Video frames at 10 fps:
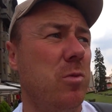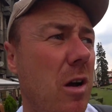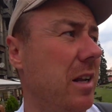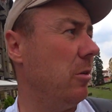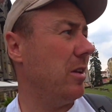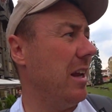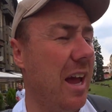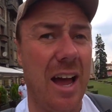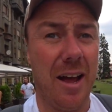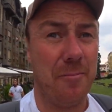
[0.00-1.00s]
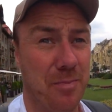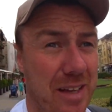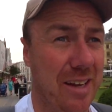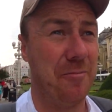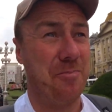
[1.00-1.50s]
walking down to
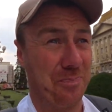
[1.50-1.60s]
the